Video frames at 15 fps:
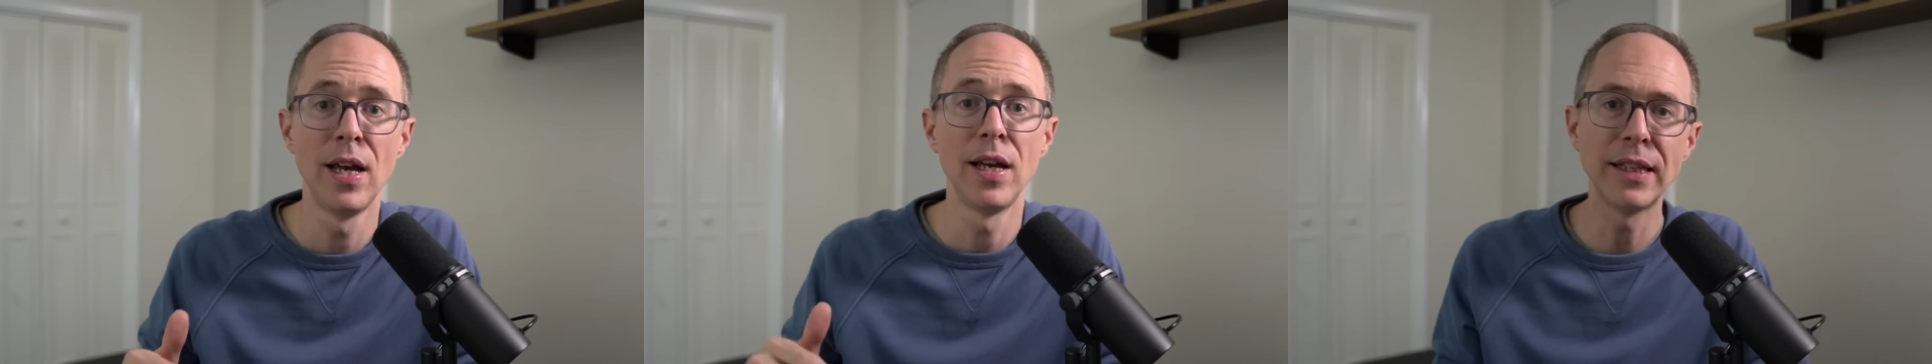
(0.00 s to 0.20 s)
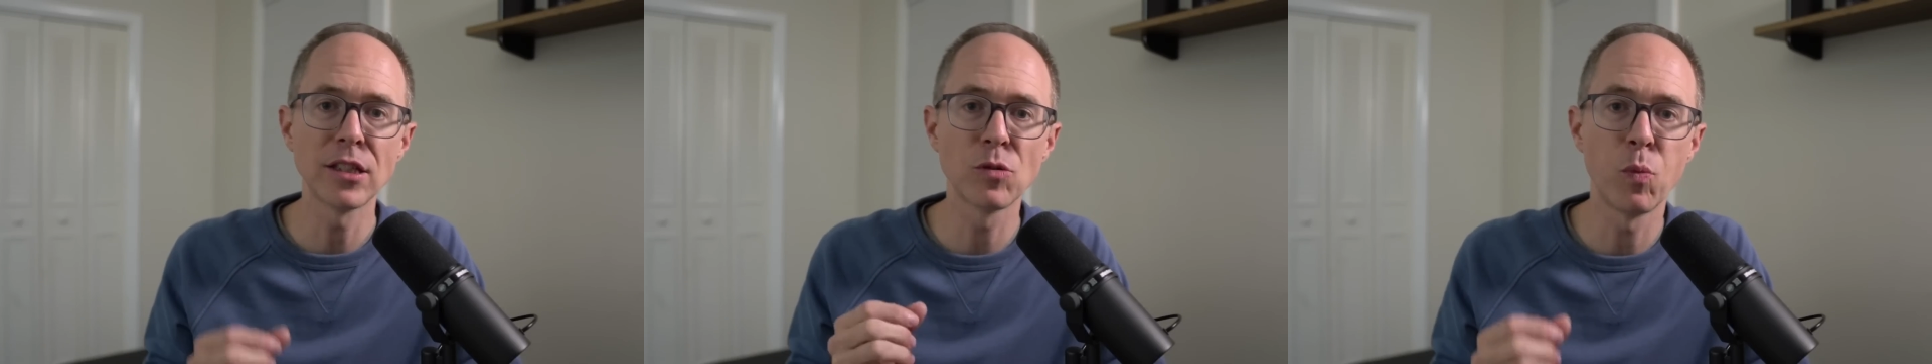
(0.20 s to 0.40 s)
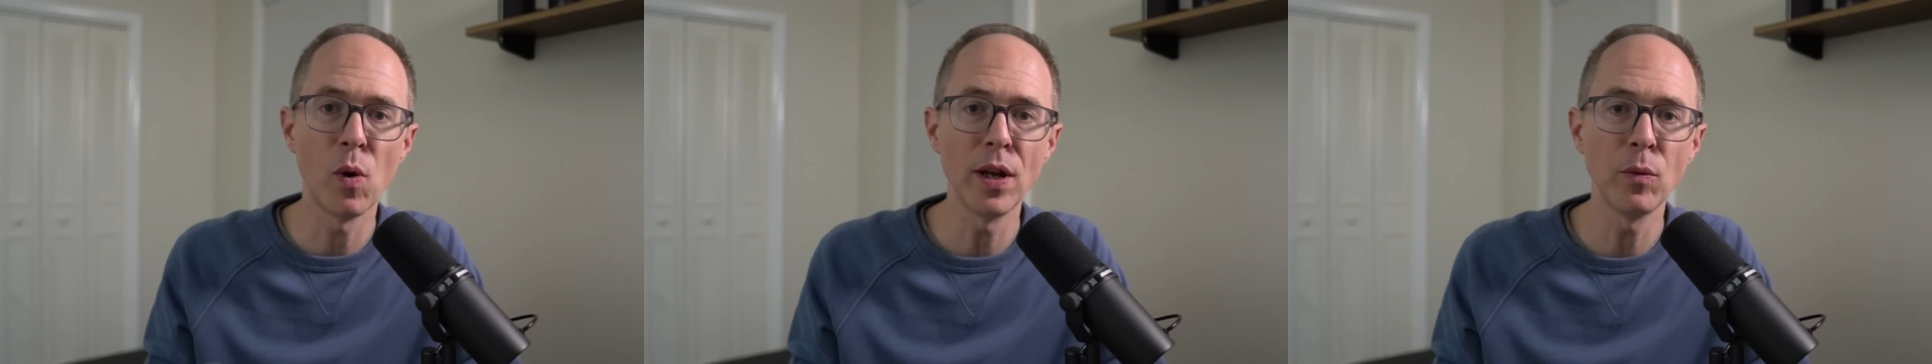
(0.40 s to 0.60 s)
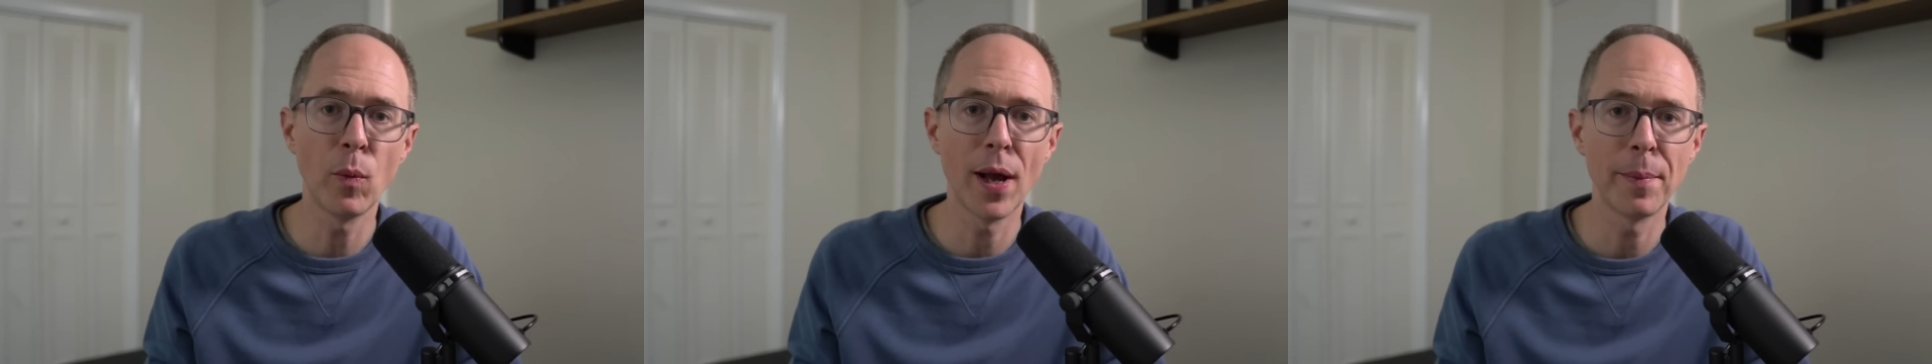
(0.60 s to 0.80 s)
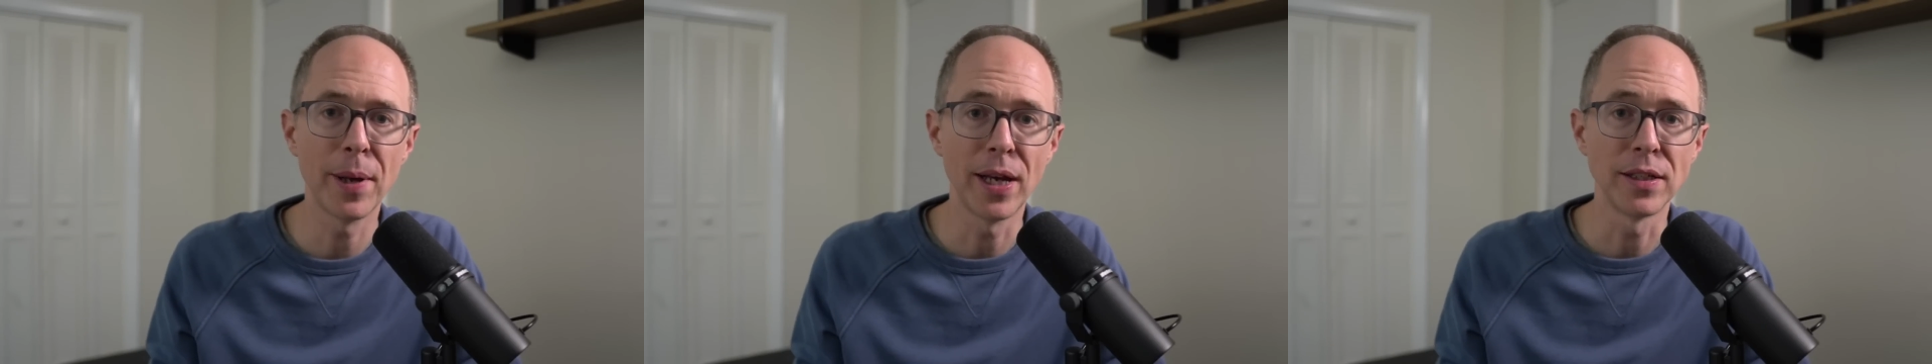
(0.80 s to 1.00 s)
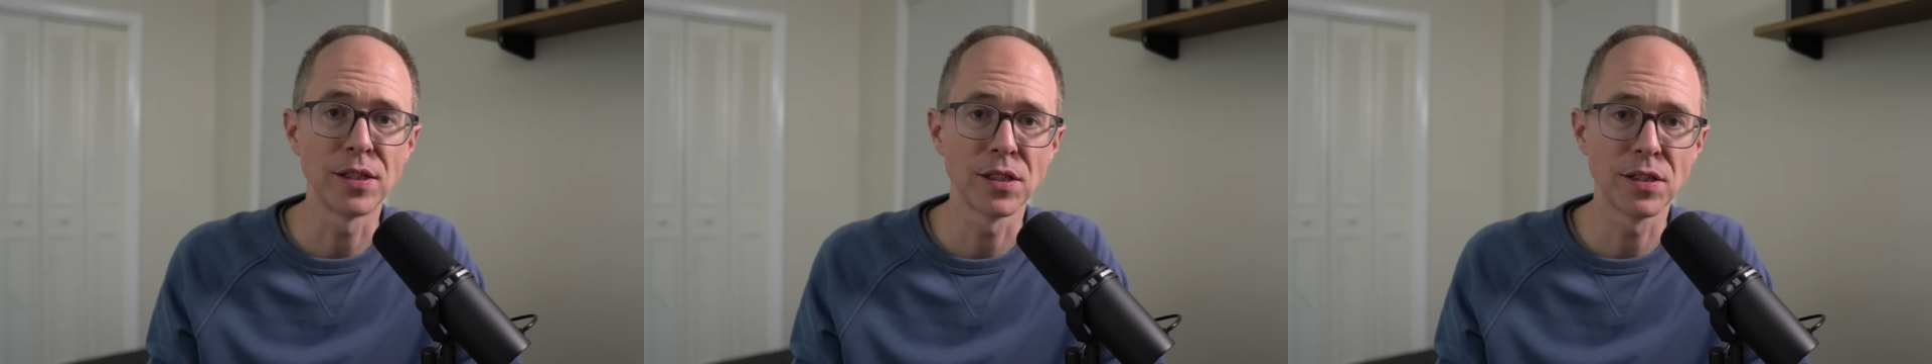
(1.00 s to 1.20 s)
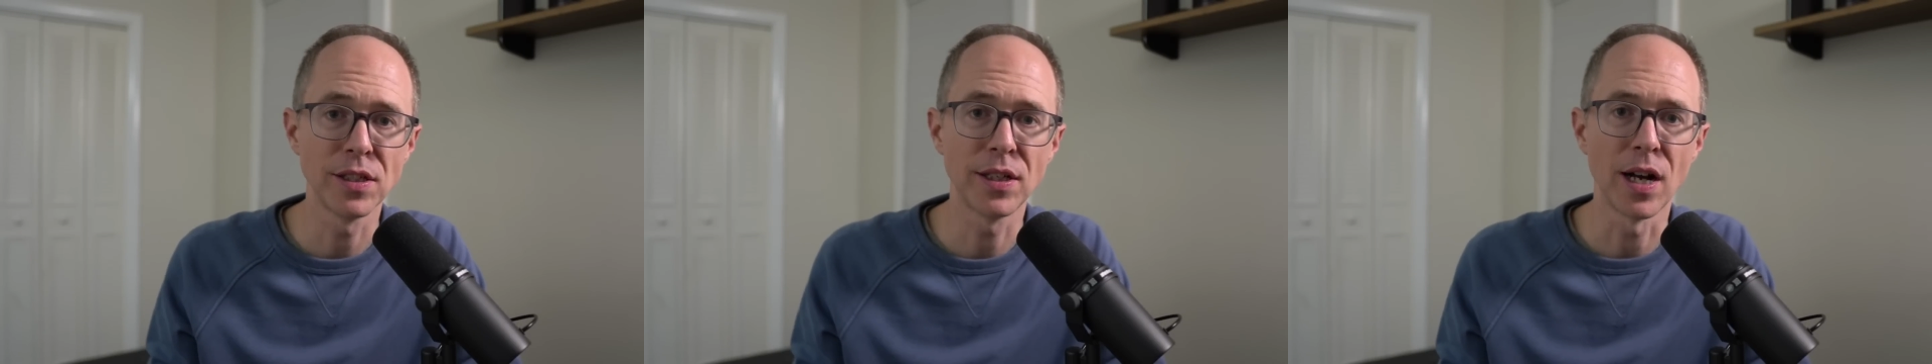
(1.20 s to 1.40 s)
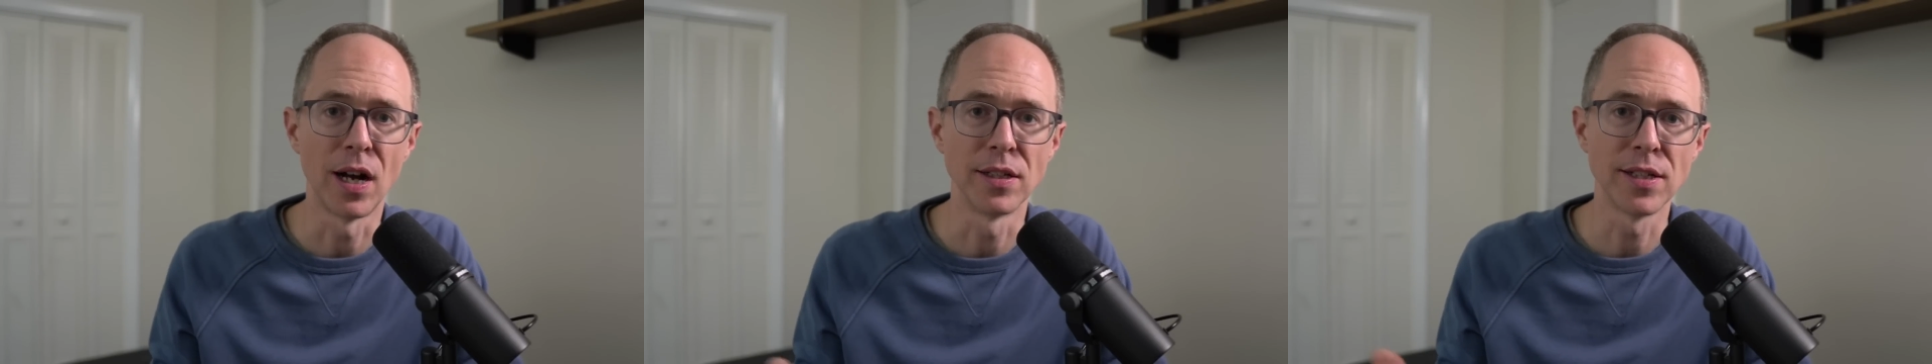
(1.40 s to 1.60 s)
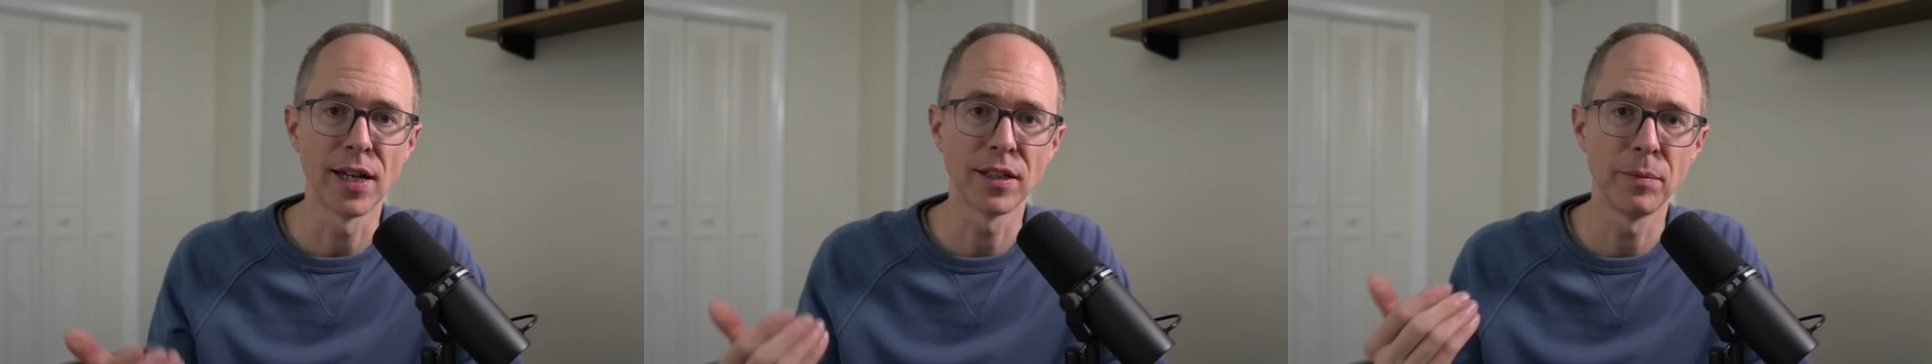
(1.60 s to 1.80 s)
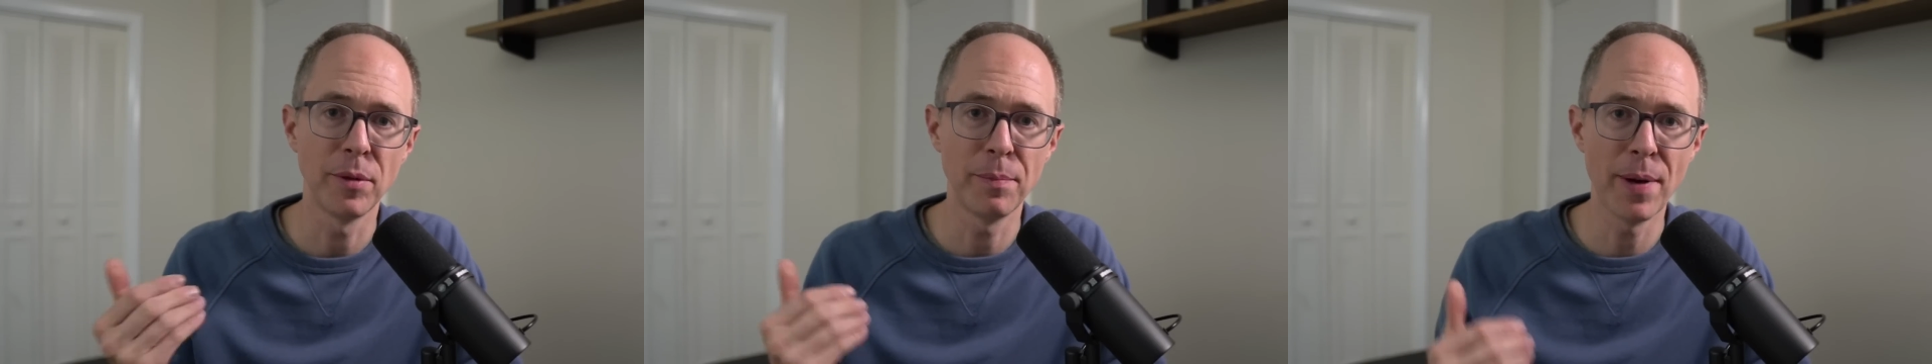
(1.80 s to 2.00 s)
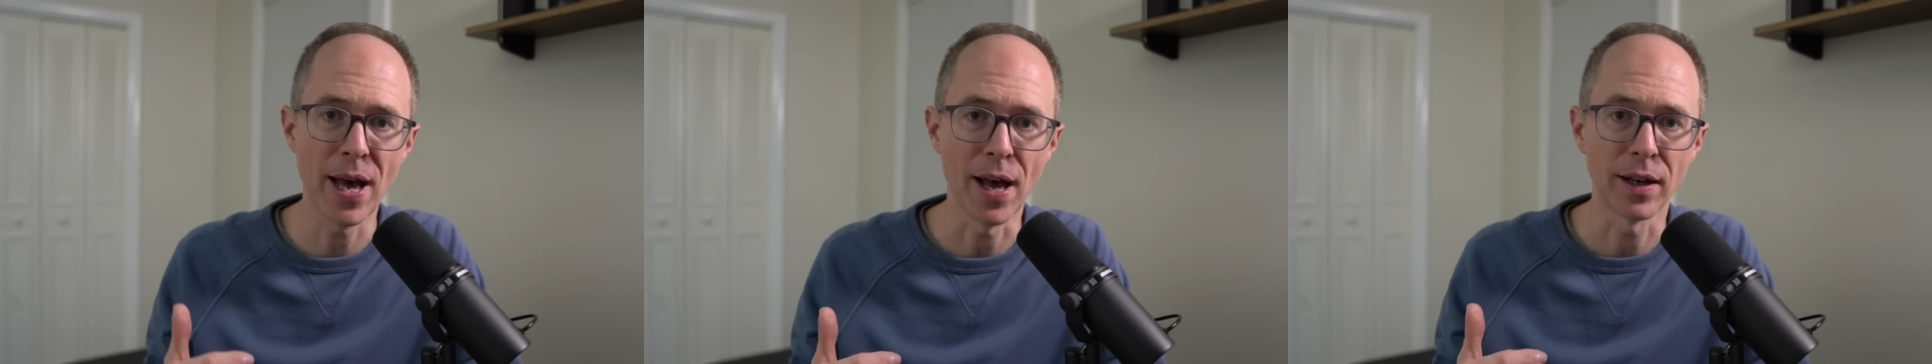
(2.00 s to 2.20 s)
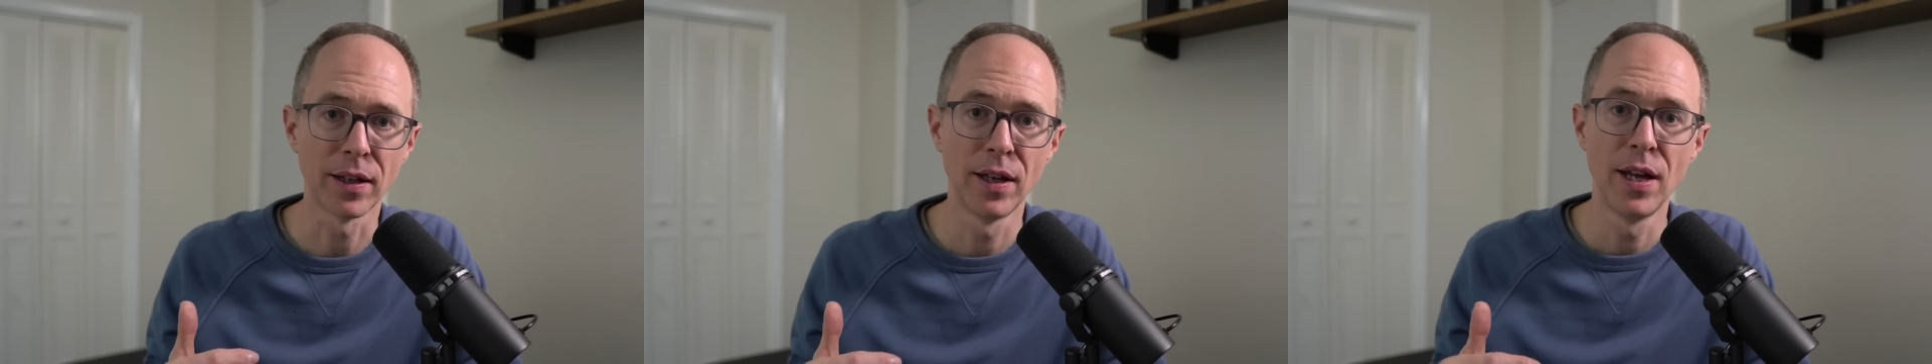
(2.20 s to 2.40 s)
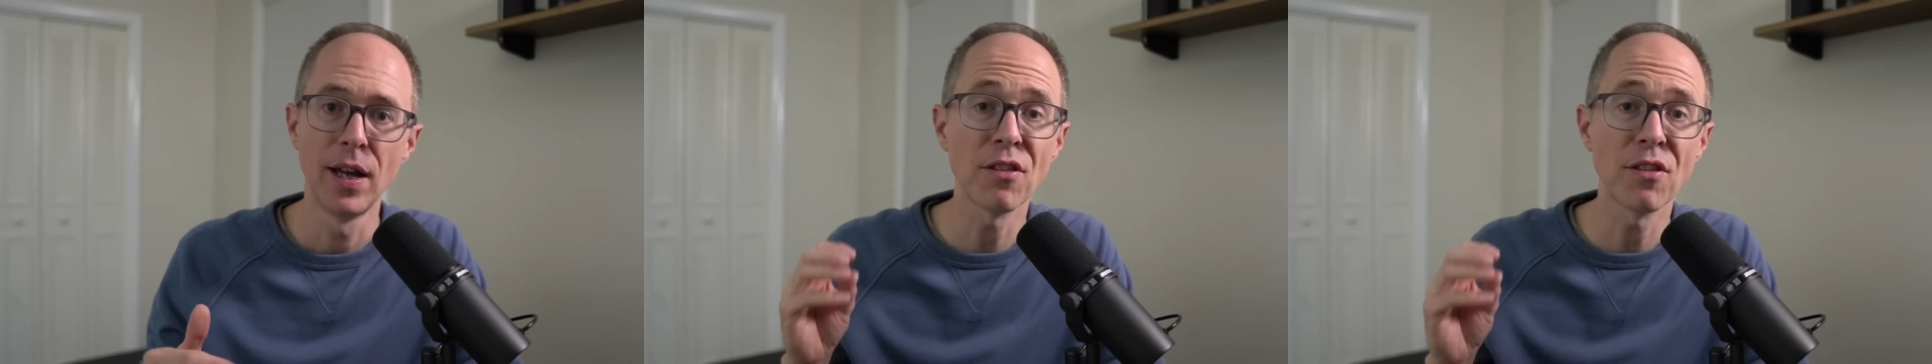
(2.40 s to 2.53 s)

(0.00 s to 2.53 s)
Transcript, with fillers: and this one web agency contacted me back.